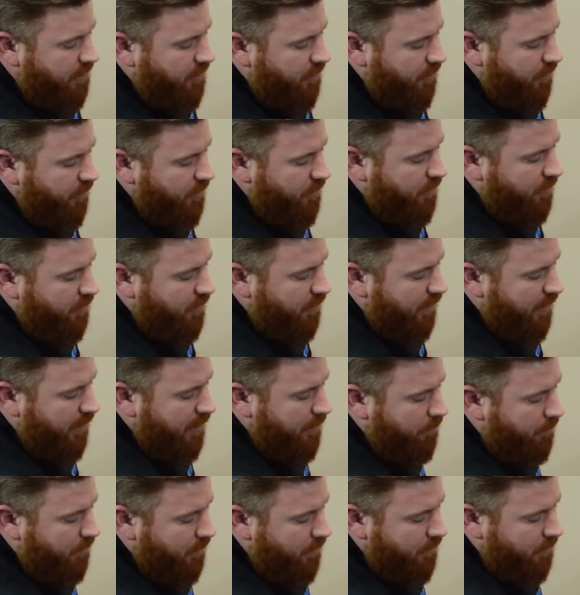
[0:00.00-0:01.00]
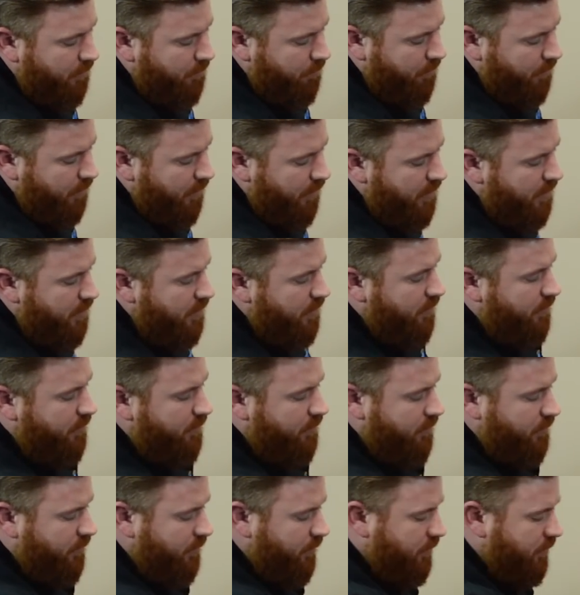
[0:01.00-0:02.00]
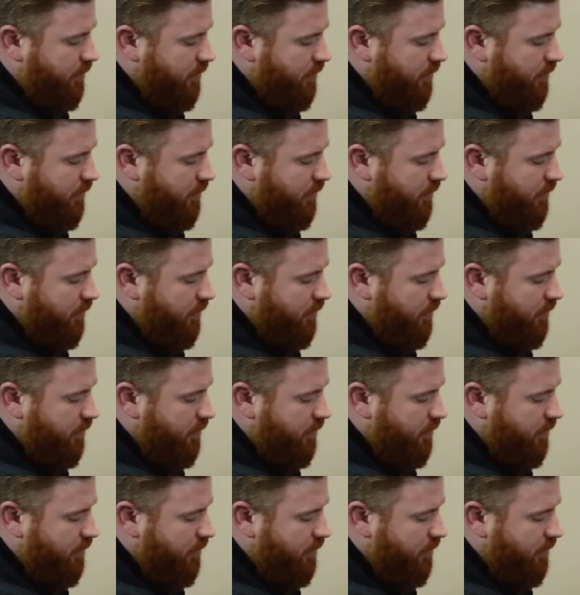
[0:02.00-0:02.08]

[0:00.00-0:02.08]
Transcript: your new clamp into place.